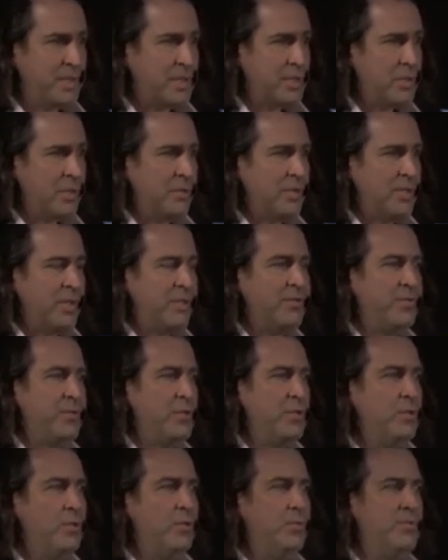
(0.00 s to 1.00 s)
So
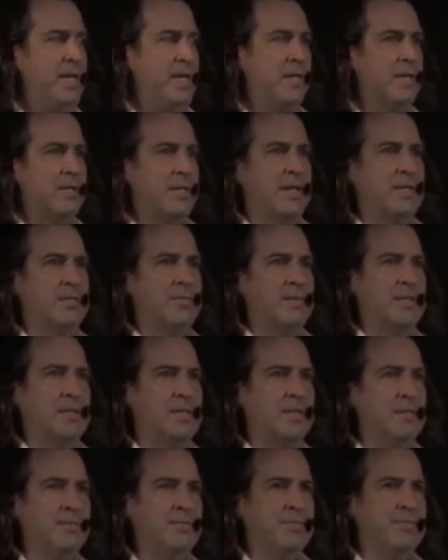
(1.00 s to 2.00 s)
if you make a lot of
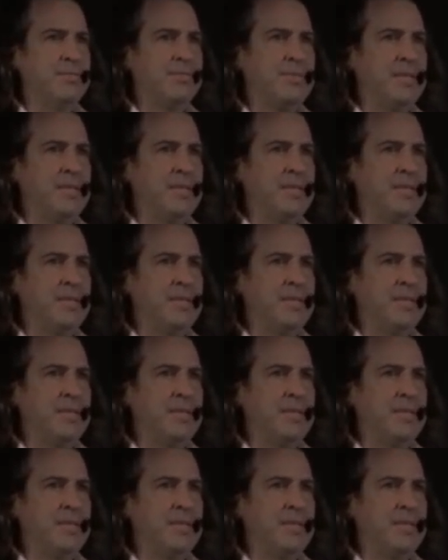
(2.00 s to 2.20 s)
money